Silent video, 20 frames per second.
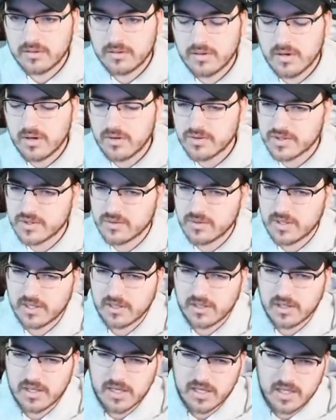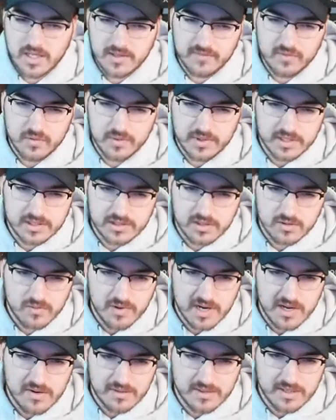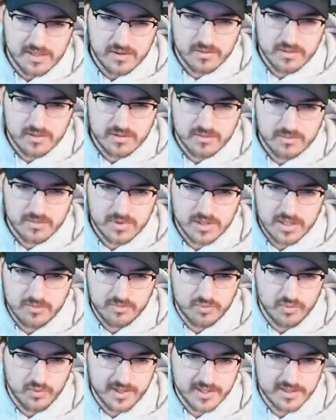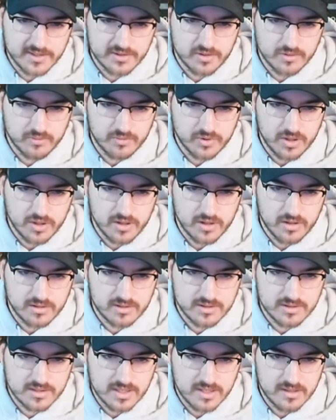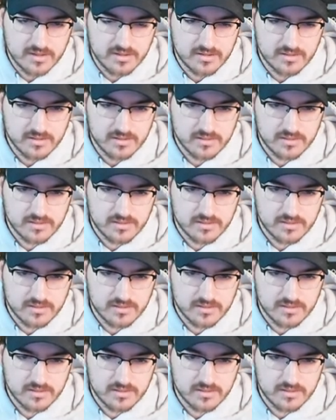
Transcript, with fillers: Oh, so like, if you hit the ground near them, it breaks their block? Is that it?